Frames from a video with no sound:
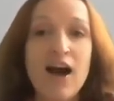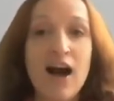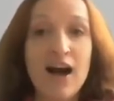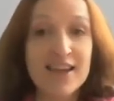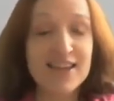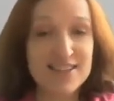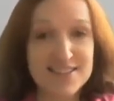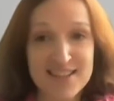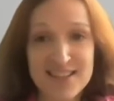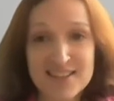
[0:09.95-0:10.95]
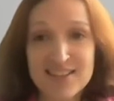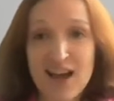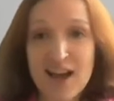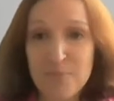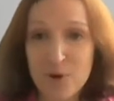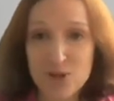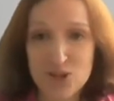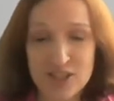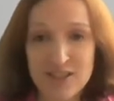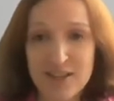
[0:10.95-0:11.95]
I can say that I
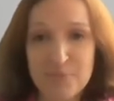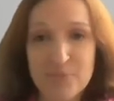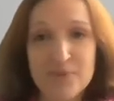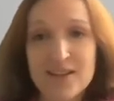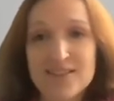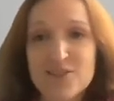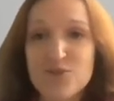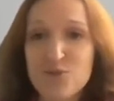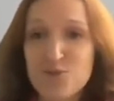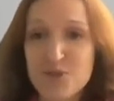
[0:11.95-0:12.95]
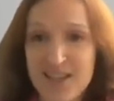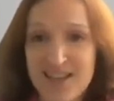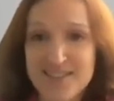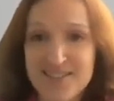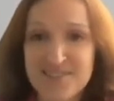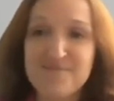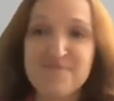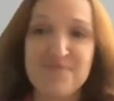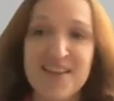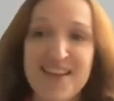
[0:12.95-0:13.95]
personally am an enthusiast,
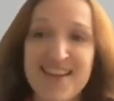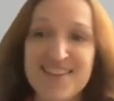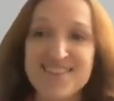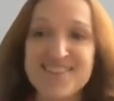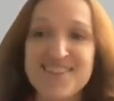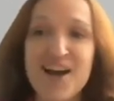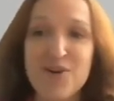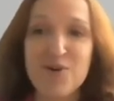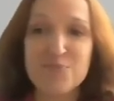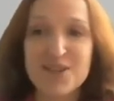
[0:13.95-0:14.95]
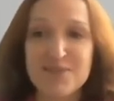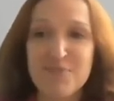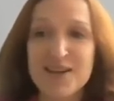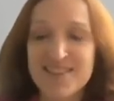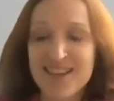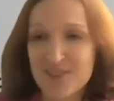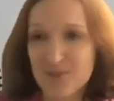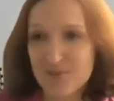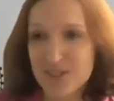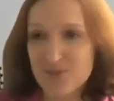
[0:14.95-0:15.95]
and I hope that by the end
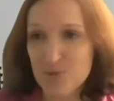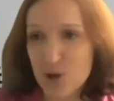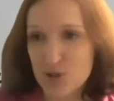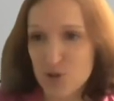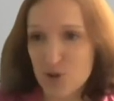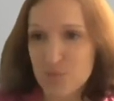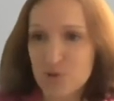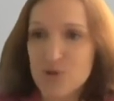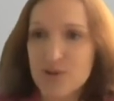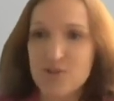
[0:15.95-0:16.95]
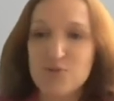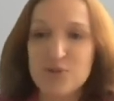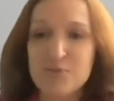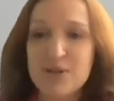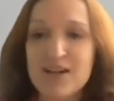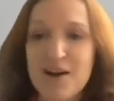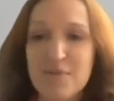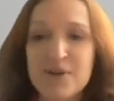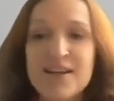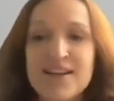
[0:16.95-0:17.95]
of this workshop, you will
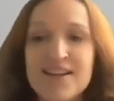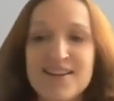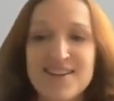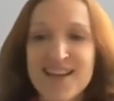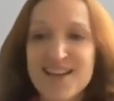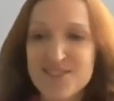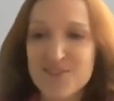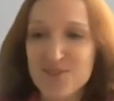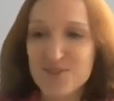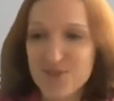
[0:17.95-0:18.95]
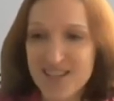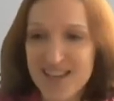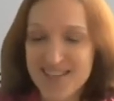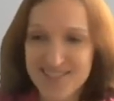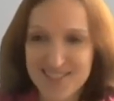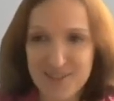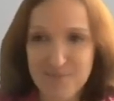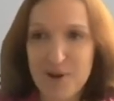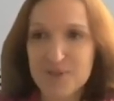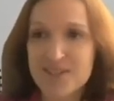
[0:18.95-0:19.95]
become as enthusiastic
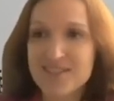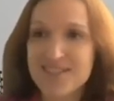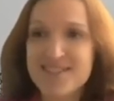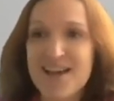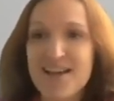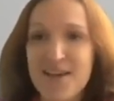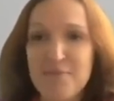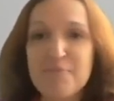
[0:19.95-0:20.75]
about it as I am.